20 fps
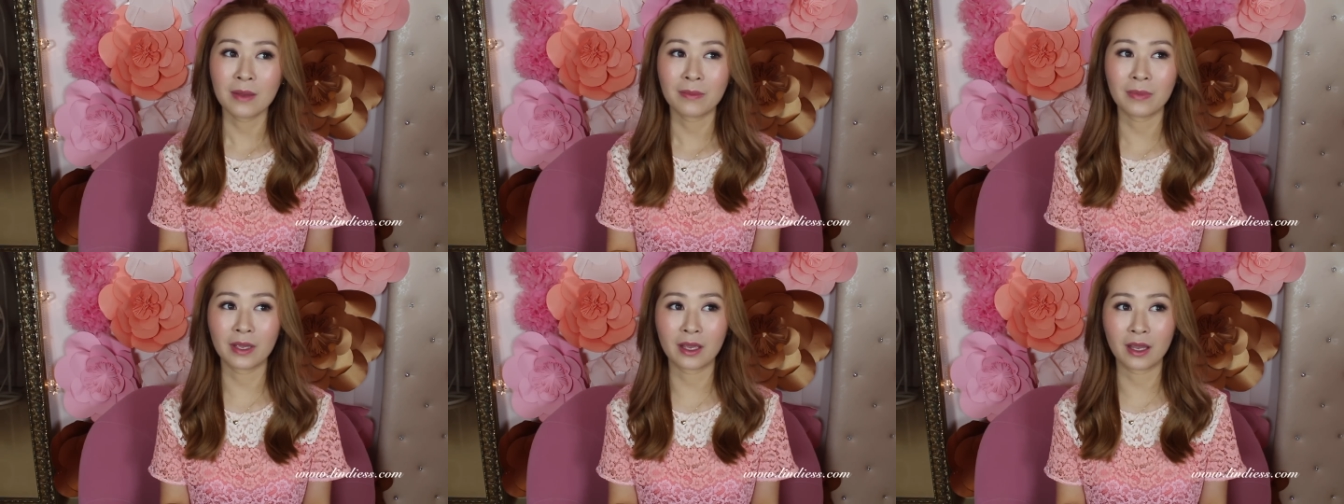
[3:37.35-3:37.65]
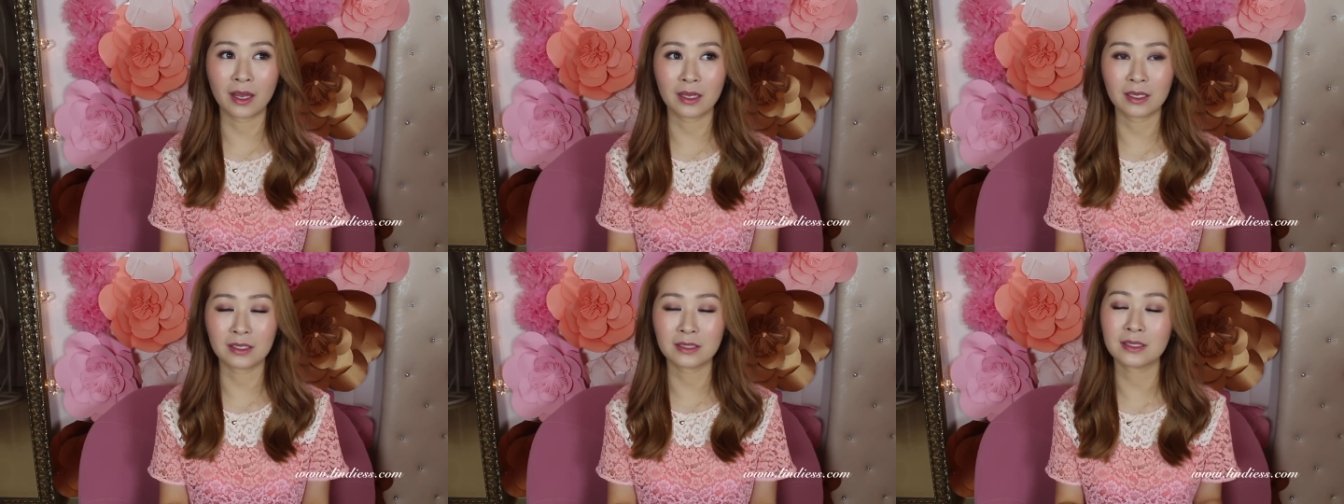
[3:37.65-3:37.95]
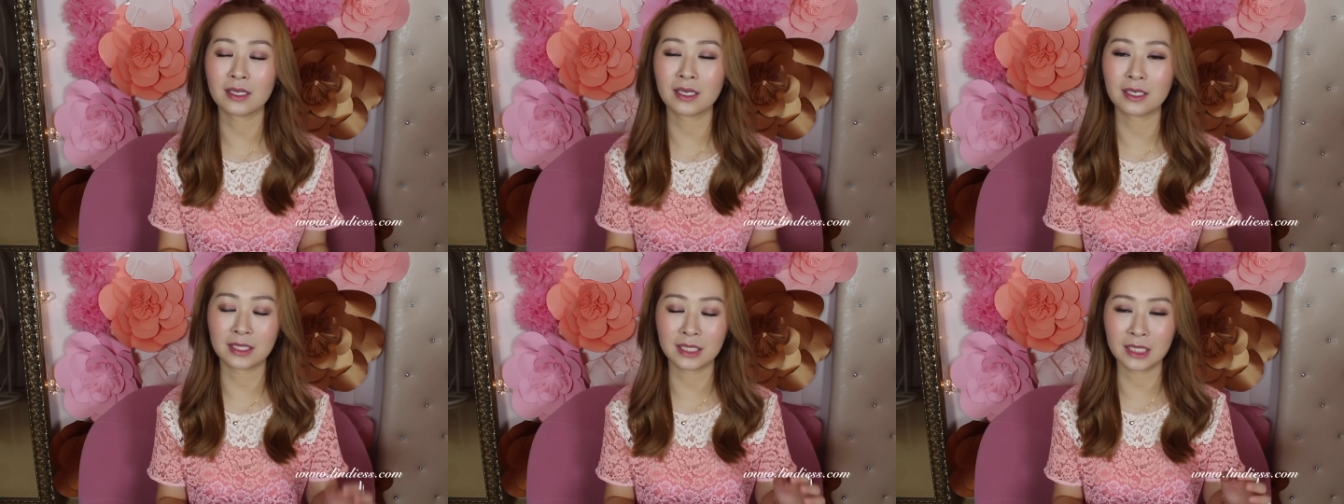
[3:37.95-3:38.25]

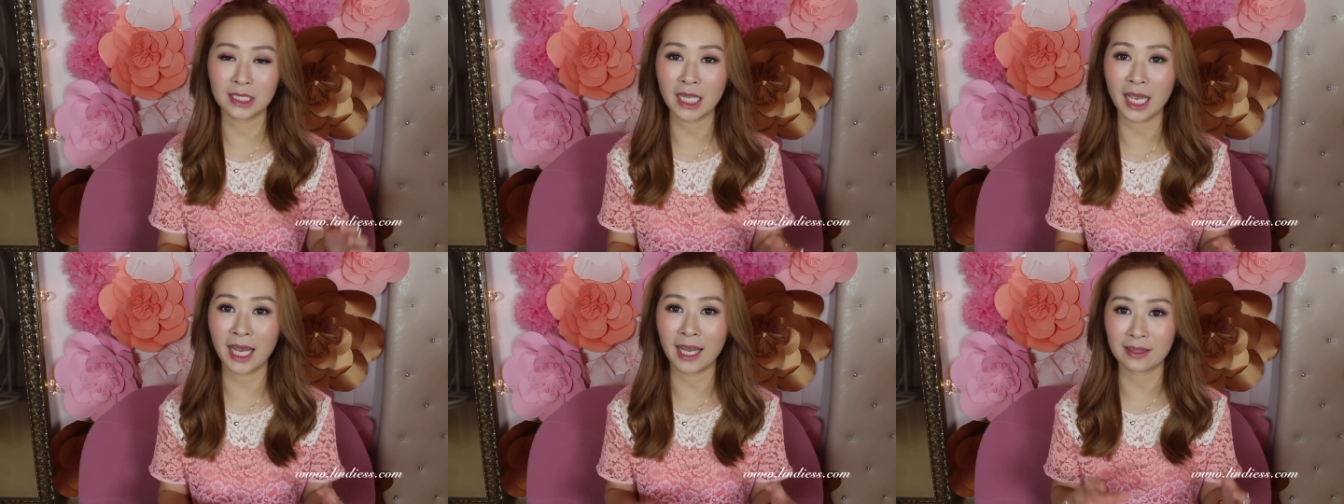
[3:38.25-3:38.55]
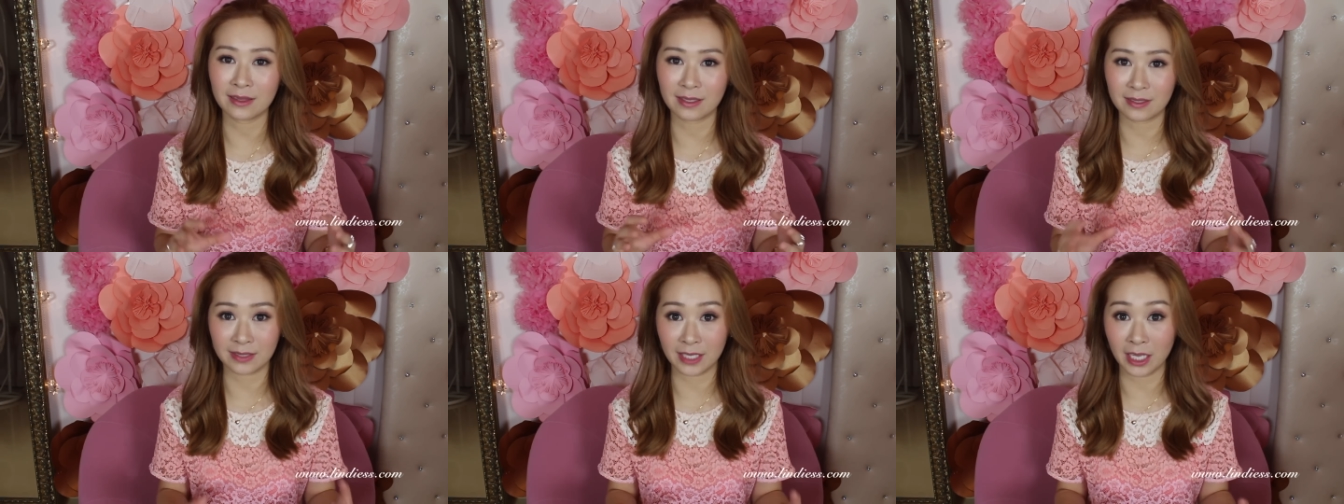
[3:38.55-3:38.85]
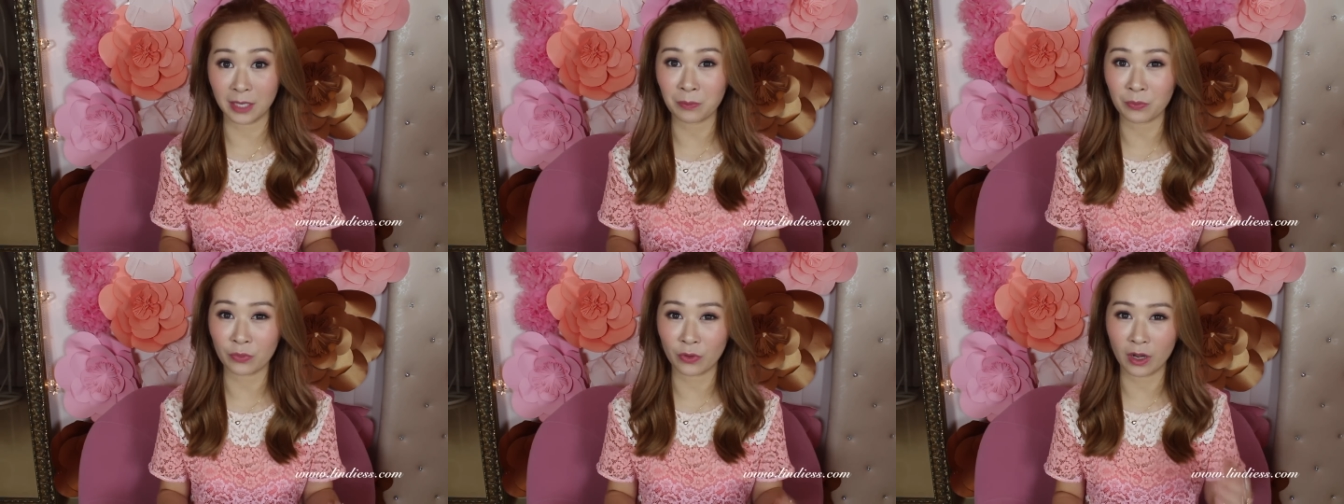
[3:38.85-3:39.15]
because she had the
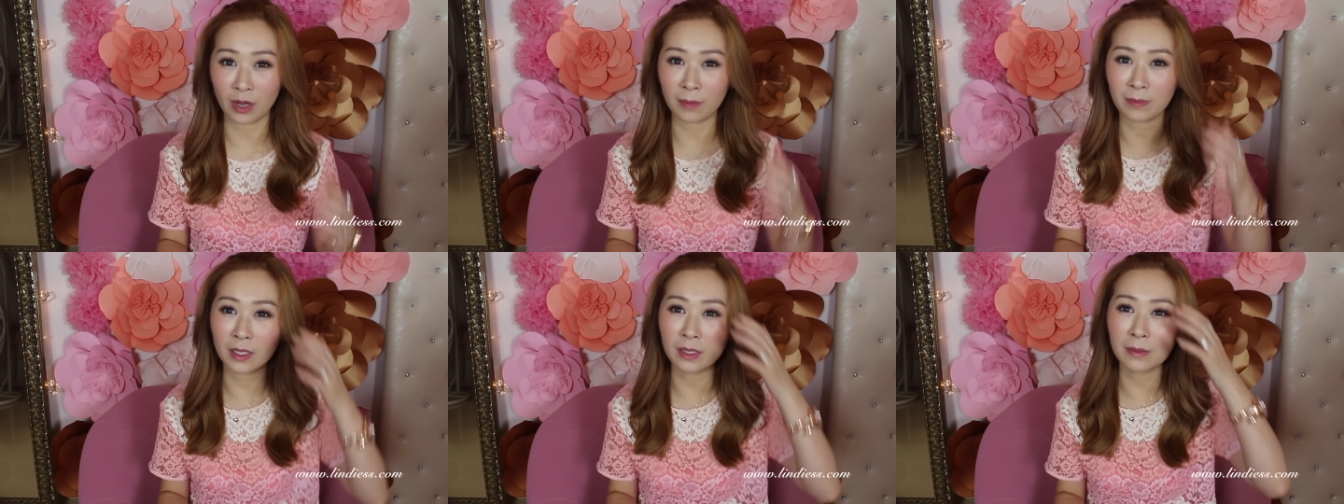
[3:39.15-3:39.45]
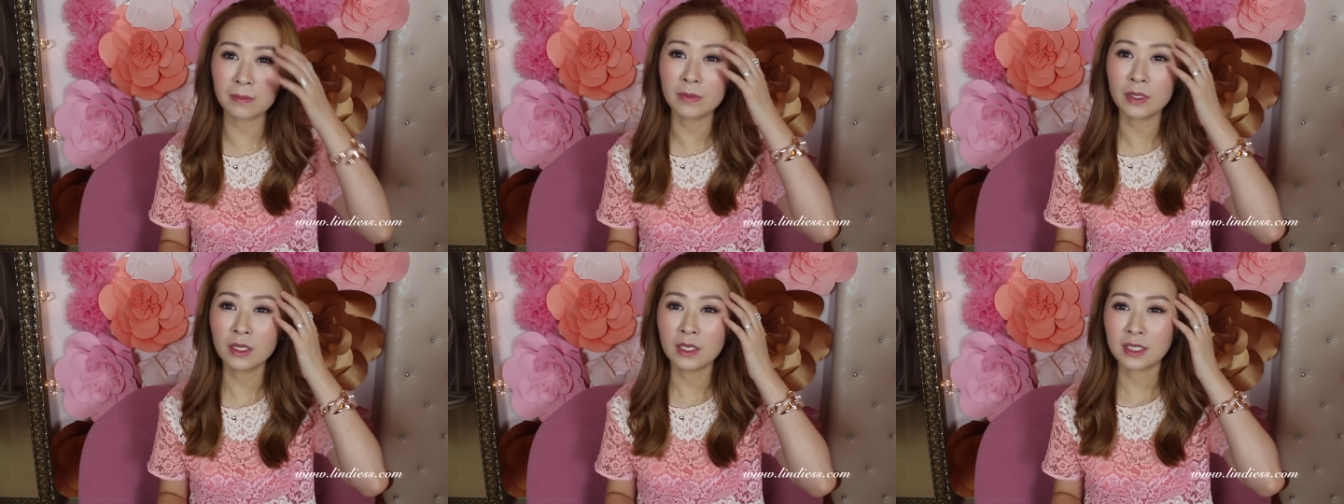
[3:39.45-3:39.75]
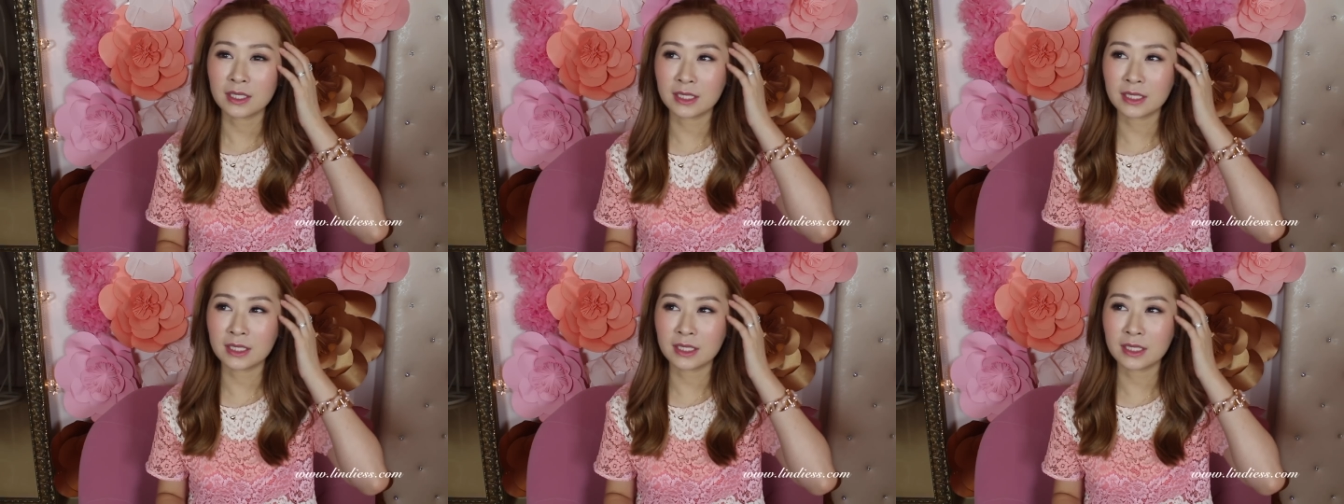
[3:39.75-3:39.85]
same problem.